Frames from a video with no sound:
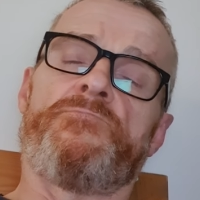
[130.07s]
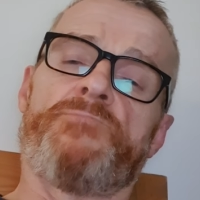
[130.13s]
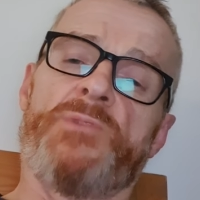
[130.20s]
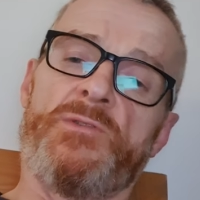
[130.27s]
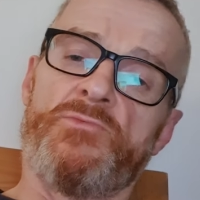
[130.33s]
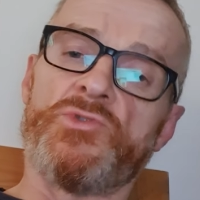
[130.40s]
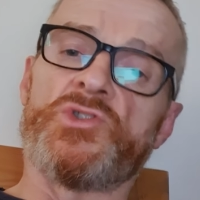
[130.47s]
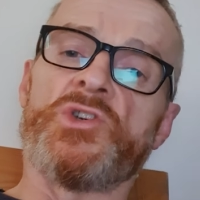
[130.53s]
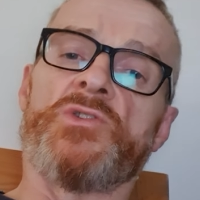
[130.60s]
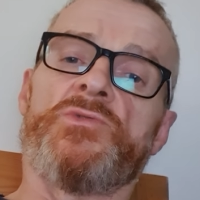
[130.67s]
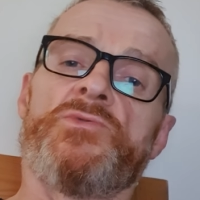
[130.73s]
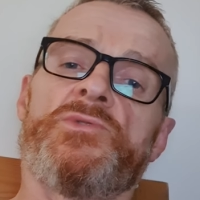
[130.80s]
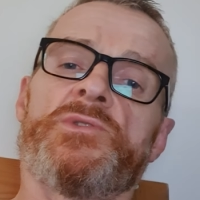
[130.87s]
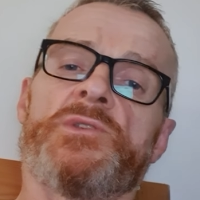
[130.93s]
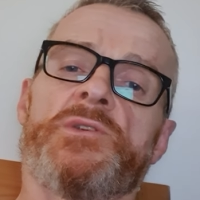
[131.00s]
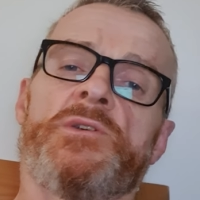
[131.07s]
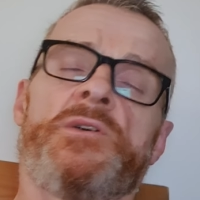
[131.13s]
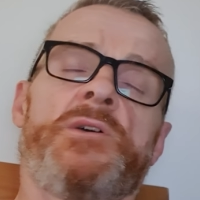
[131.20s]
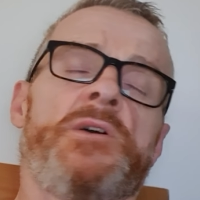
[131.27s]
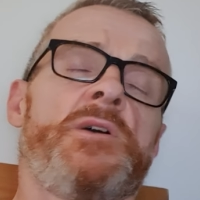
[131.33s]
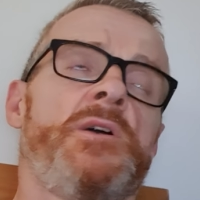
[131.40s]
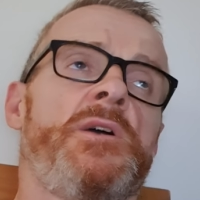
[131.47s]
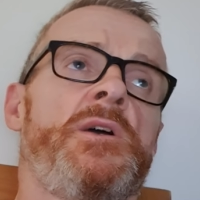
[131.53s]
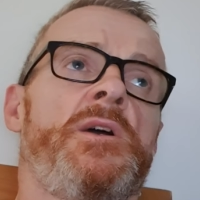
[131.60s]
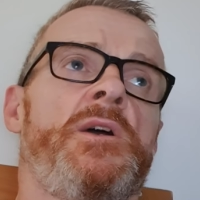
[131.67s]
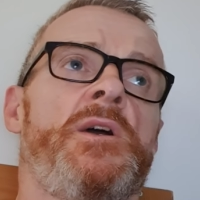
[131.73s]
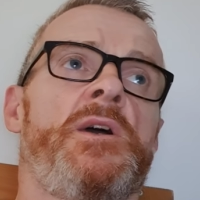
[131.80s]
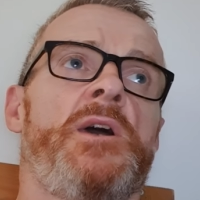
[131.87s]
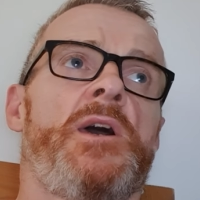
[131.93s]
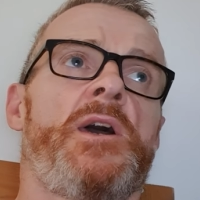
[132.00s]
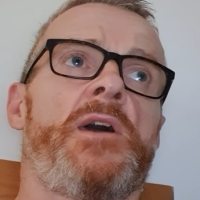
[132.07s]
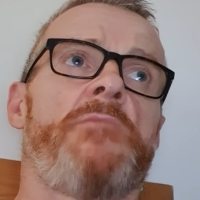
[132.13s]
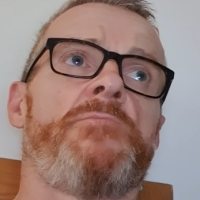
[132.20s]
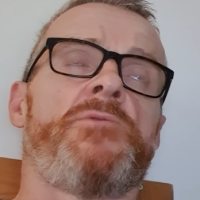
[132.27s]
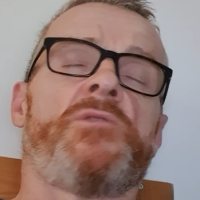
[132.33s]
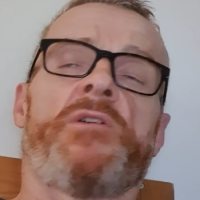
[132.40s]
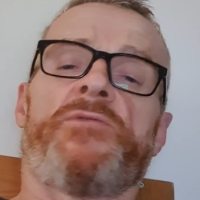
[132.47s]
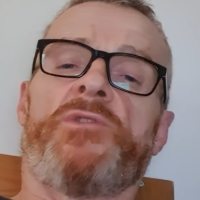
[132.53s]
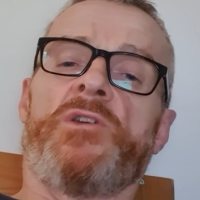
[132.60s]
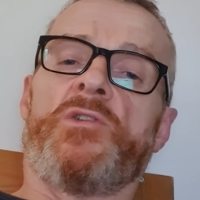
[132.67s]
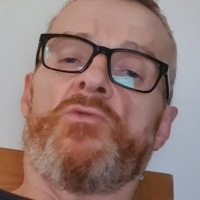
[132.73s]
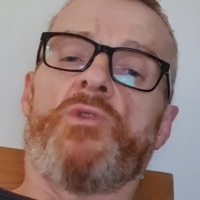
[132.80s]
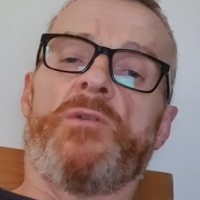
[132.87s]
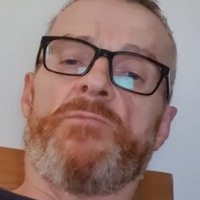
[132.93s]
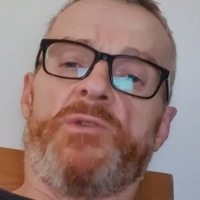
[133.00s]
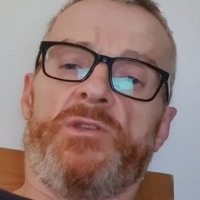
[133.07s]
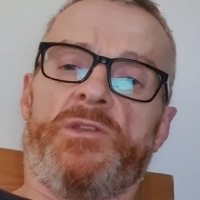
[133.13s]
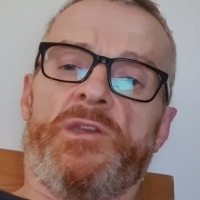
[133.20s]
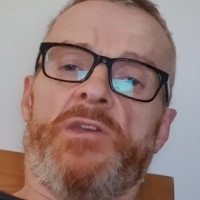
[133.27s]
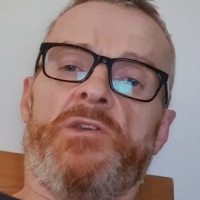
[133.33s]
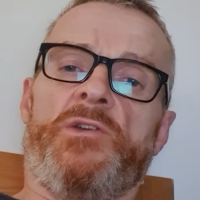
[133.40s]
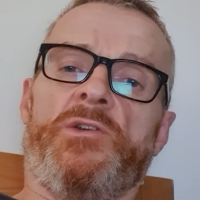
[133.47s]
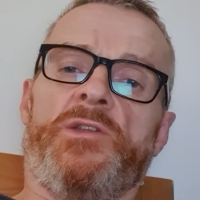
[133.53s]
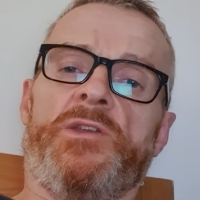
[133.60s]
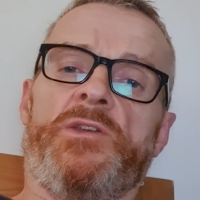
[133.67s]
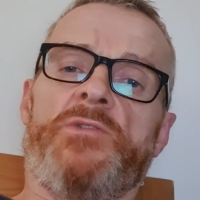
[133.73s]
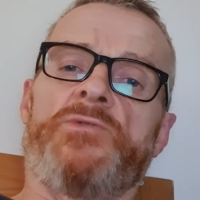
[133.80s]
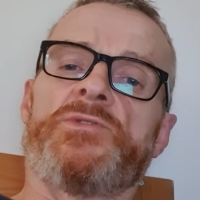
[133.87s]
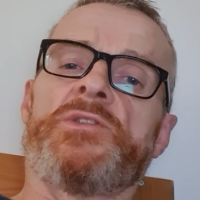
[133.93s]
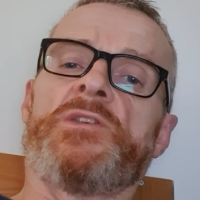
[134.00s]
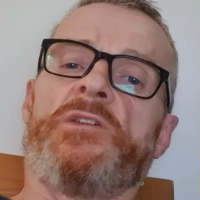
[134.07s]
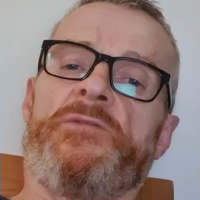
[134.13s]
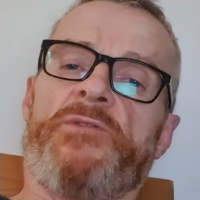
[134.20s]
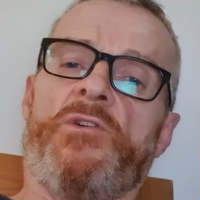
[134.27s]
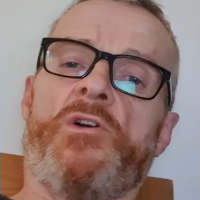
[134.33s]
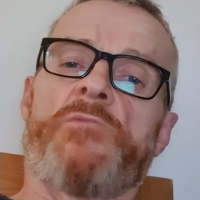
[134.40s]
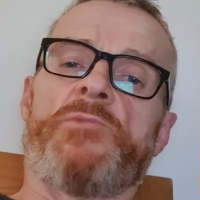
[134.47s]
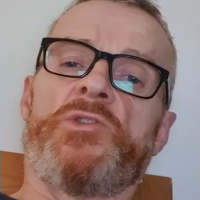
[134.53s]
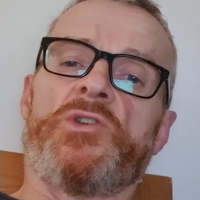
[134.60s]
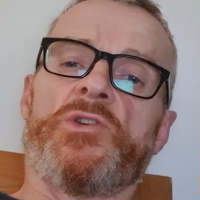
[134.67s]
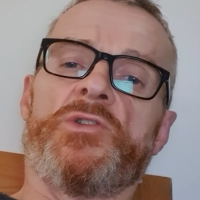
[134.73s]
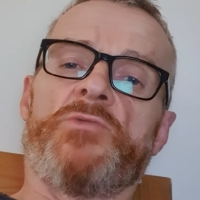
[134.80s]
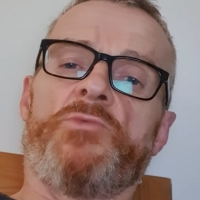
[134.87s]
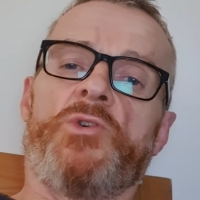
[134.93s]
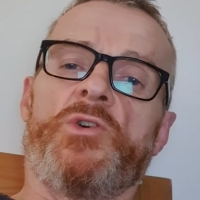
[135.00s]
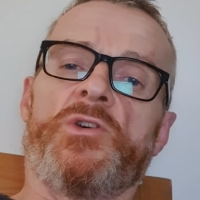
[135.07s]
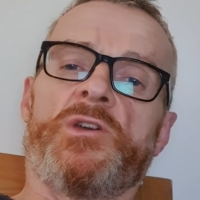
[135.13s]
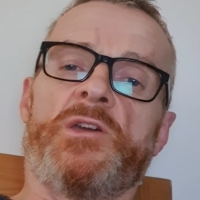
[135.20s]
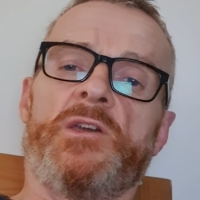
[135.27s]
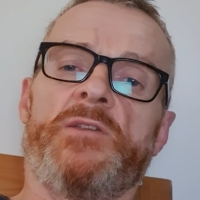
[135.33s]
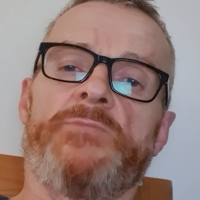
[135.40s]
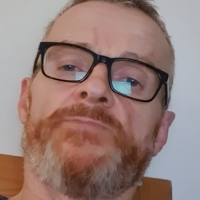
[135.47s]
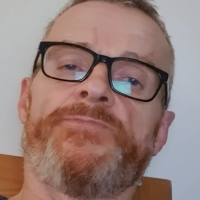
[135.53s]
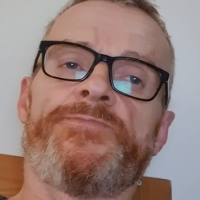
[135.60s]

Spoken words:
be reduced. You have the equipment that you're going to use and the environment you're going to work in.